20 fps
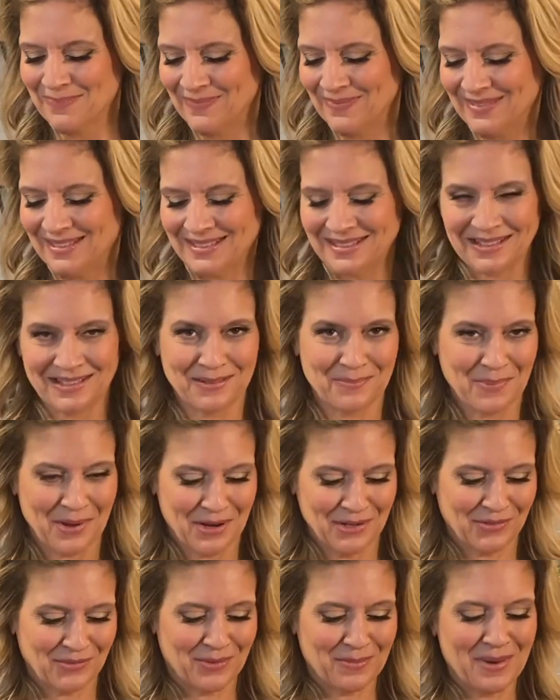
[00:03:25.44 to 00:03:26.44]
This is a
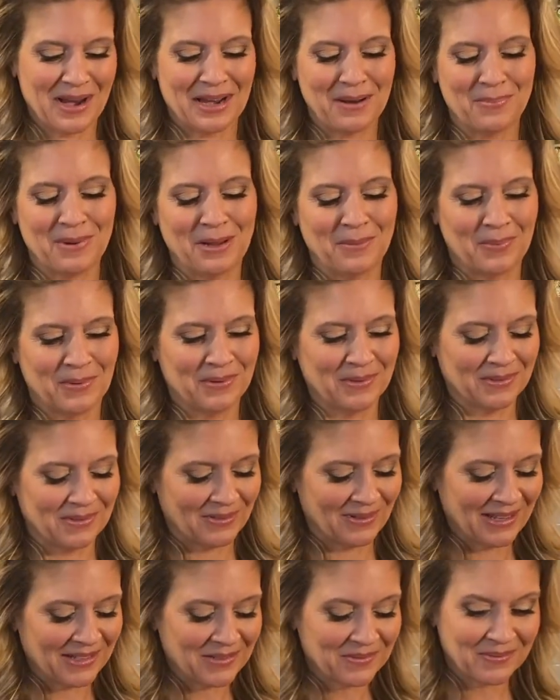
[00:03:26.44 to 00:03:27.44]
punch for many people, so
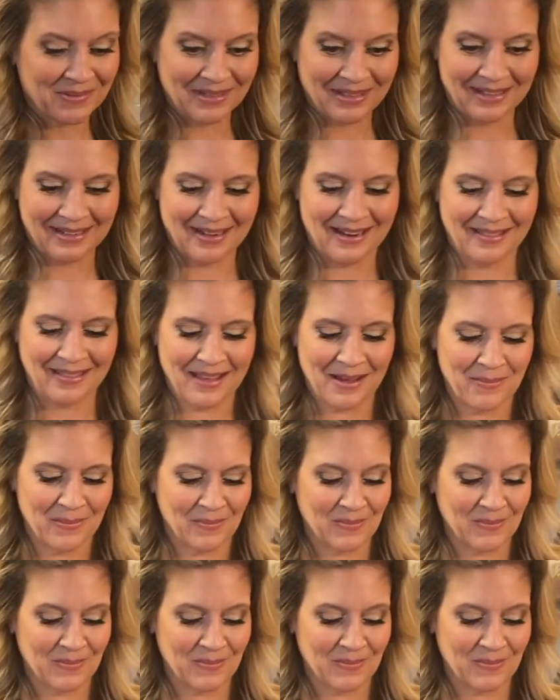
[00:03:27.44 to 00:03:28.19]
that's really not that